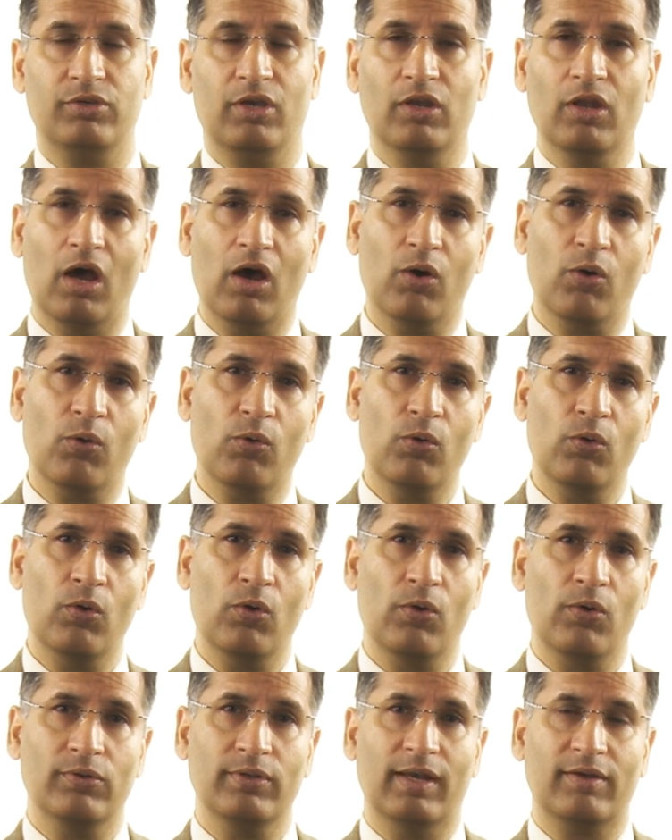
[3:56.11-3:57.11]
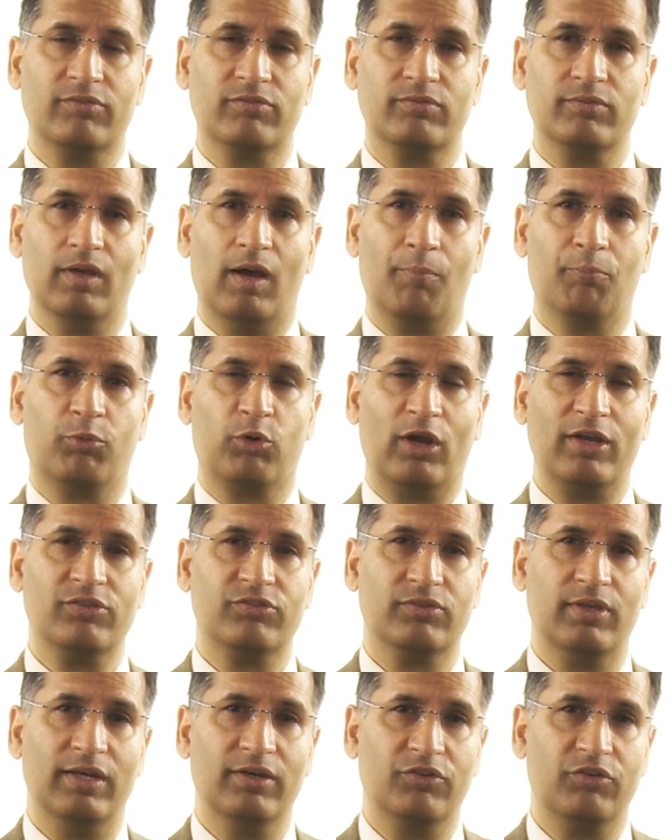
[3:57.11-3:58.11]
You know that a
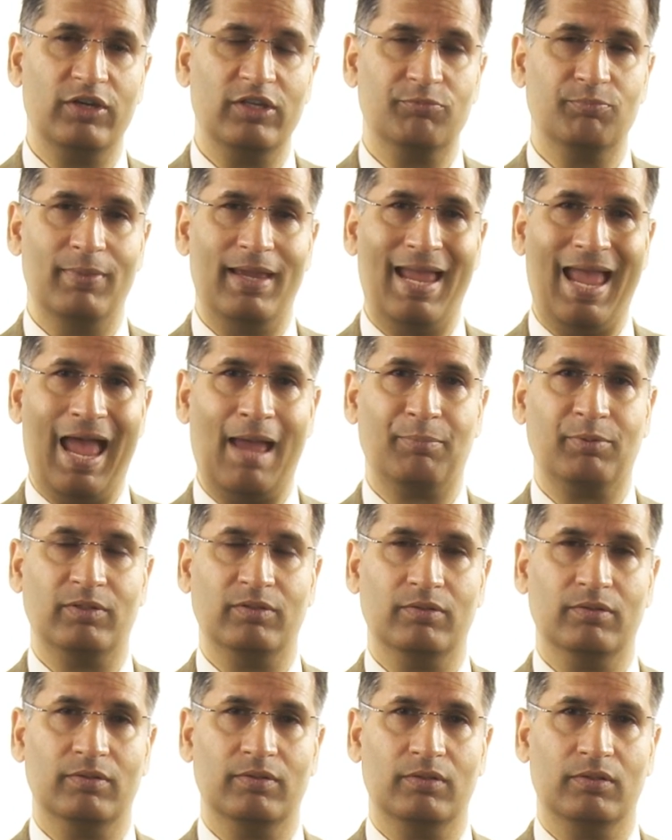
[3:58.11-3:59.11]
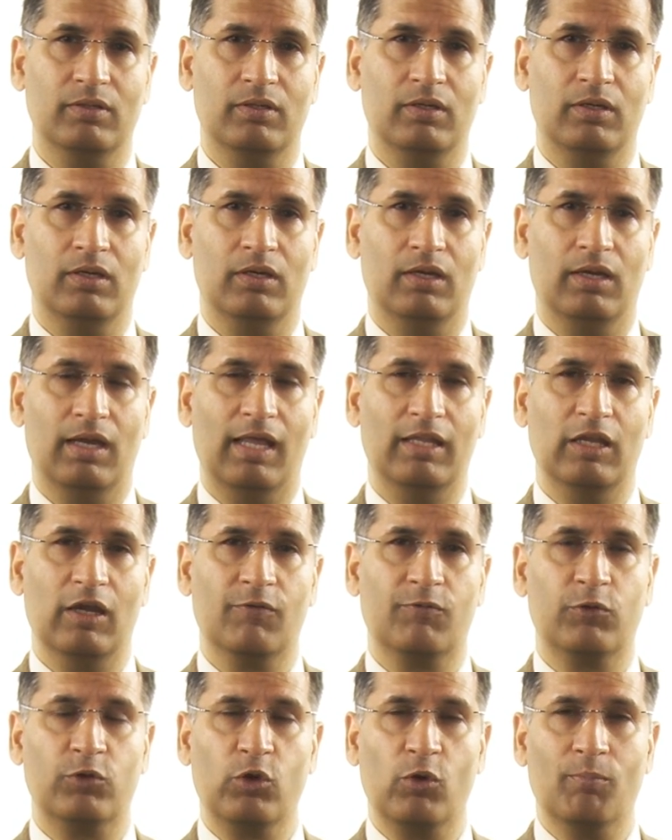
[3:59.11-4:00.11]
price increase may happen, and therefore